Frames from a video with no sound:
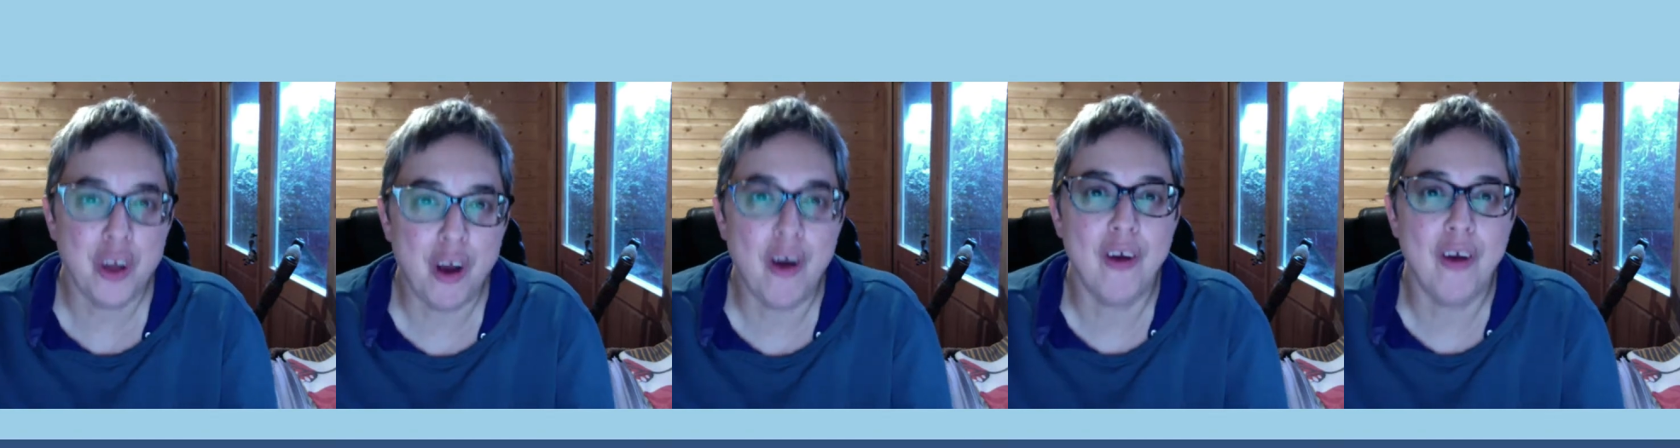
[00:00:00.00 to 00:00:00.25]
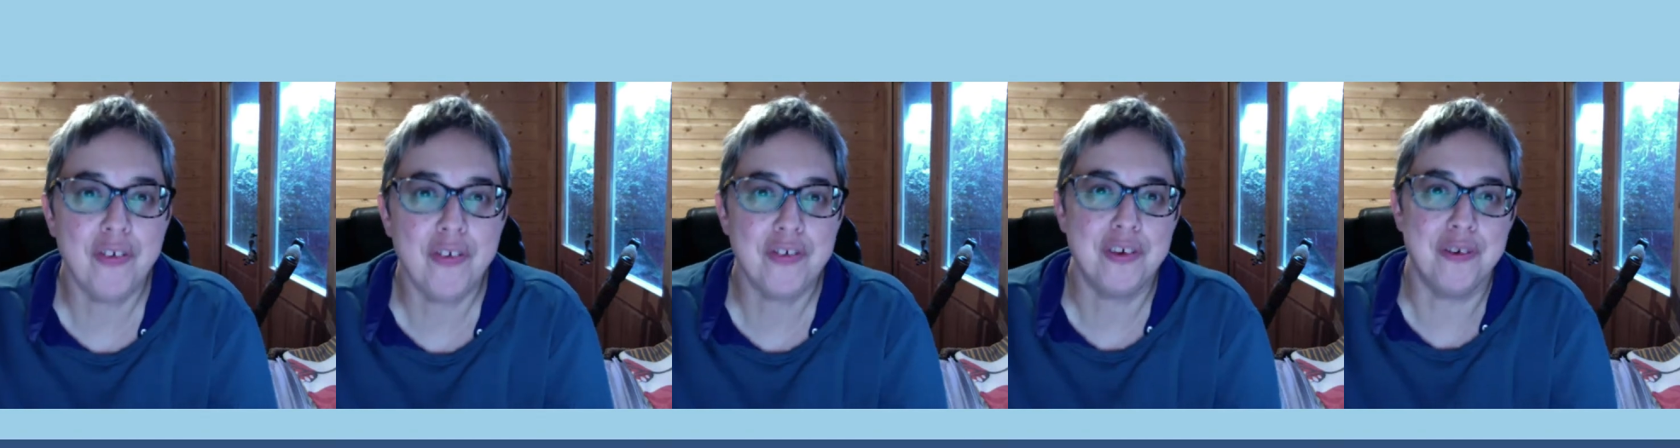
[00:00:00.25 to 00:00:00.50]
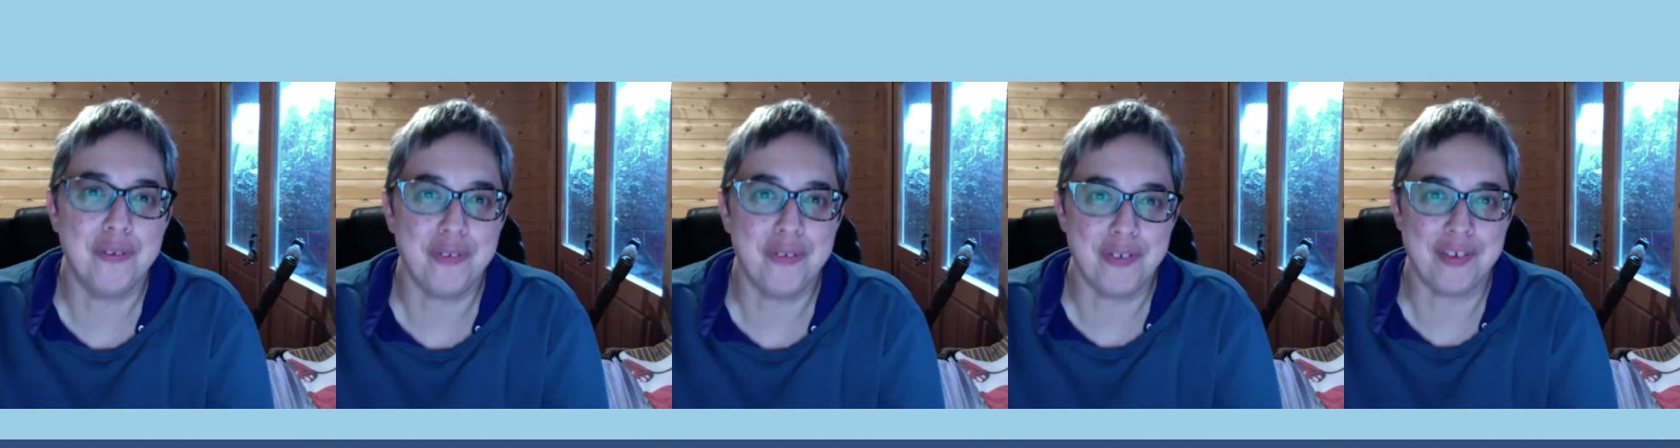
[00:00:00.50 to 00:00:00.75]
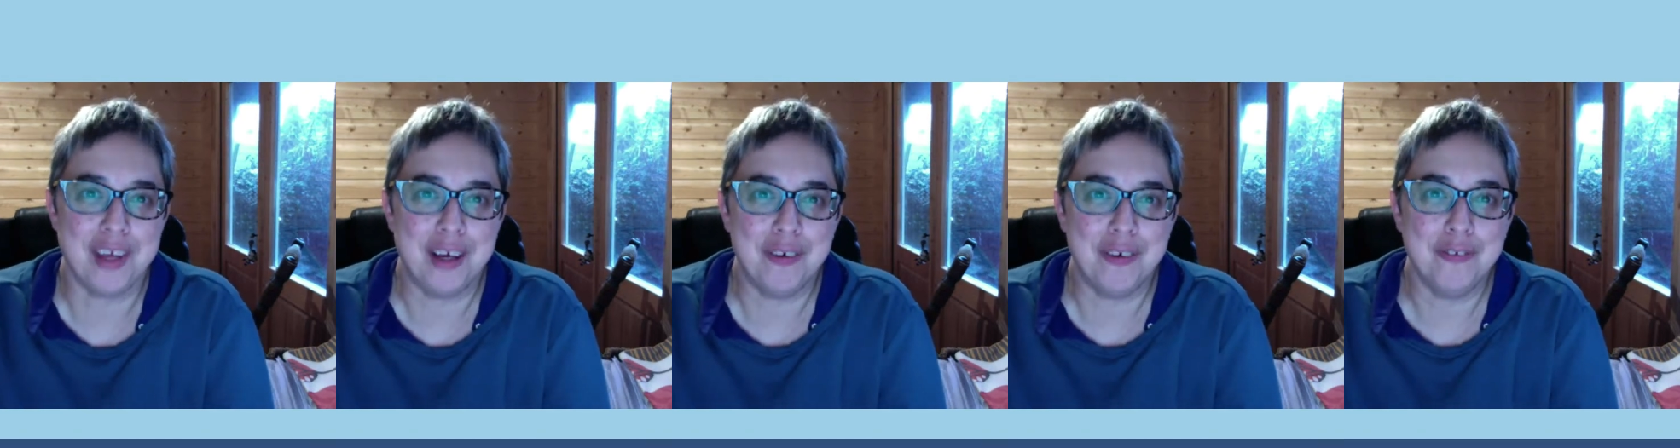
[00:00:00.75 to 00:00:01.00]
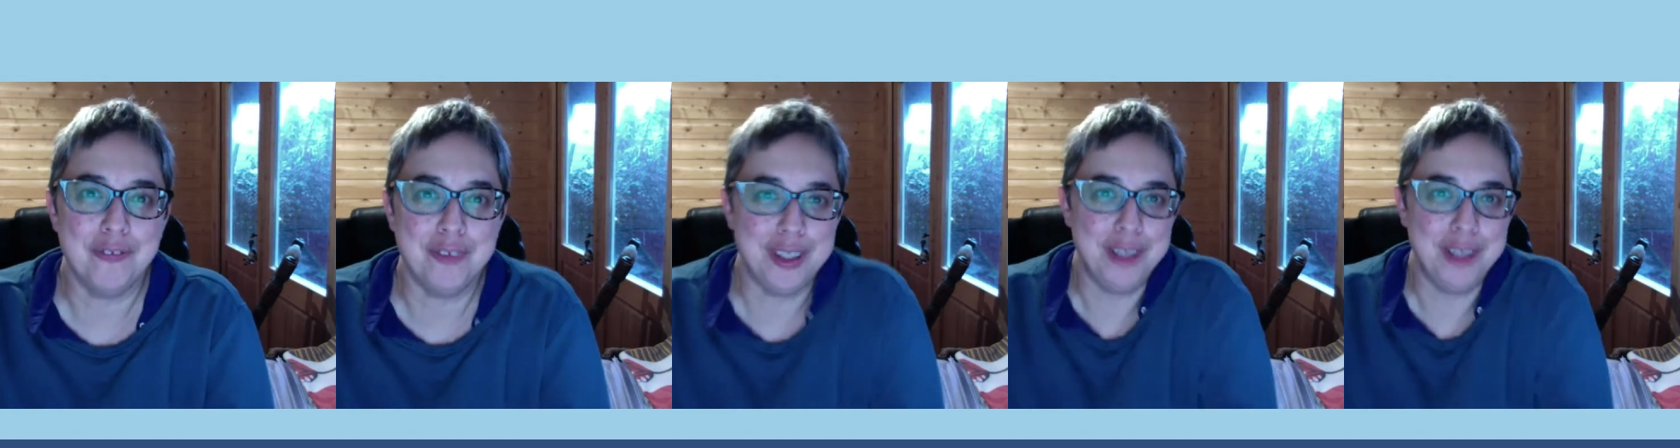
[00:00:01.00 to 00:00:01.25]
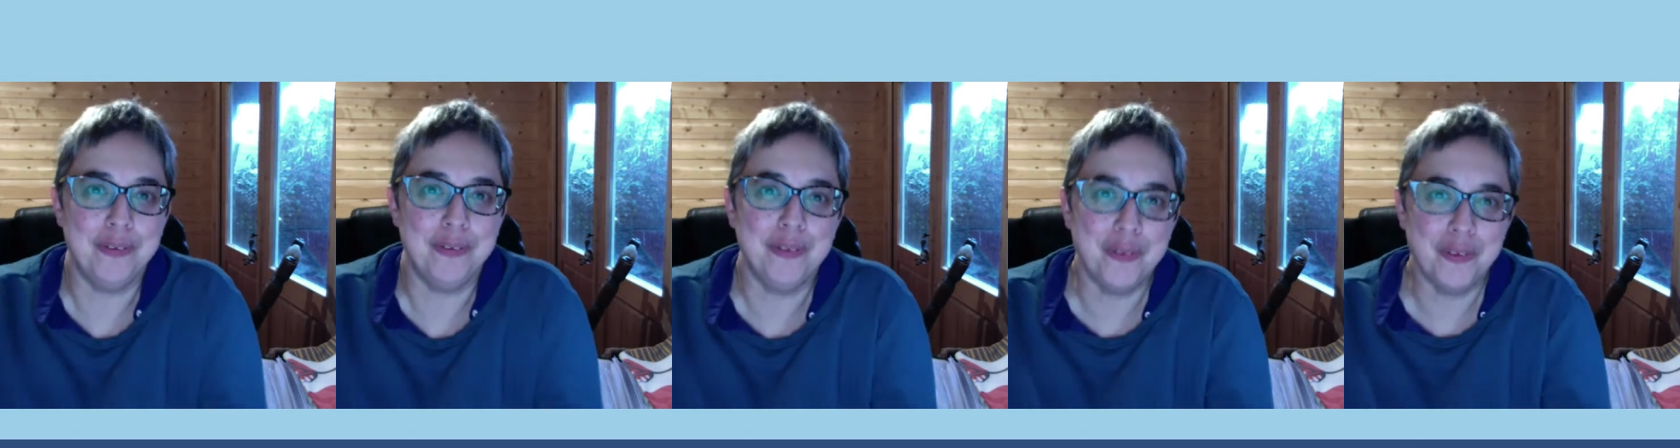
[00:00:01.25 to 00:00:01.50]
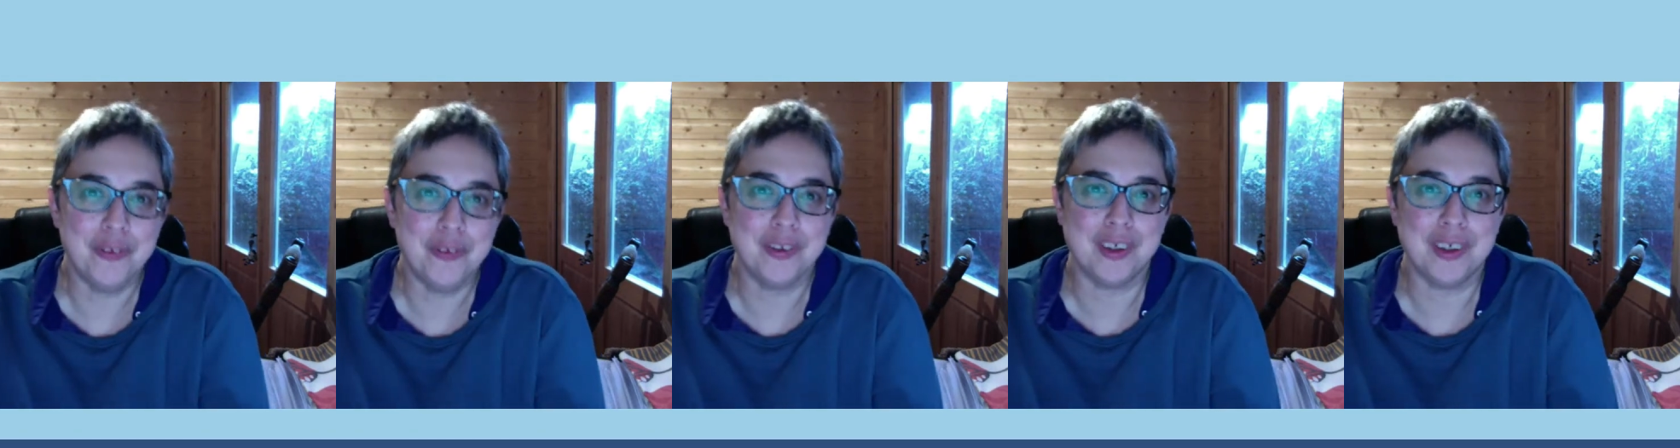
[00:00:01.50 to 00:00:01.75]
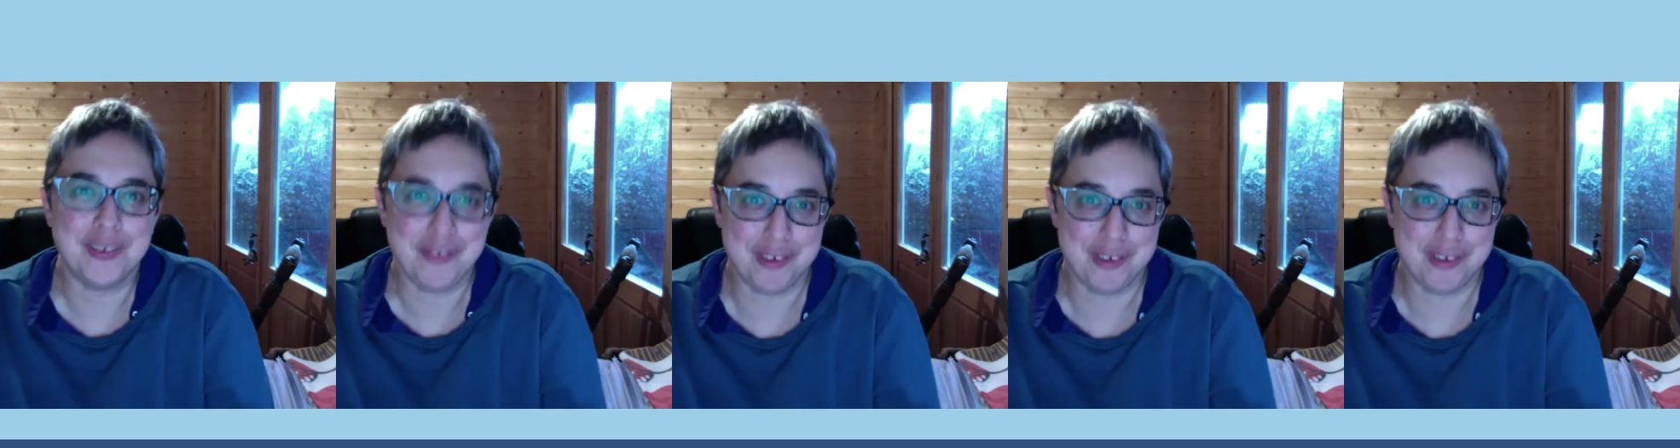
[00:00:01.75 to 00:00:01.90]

ask yourself in order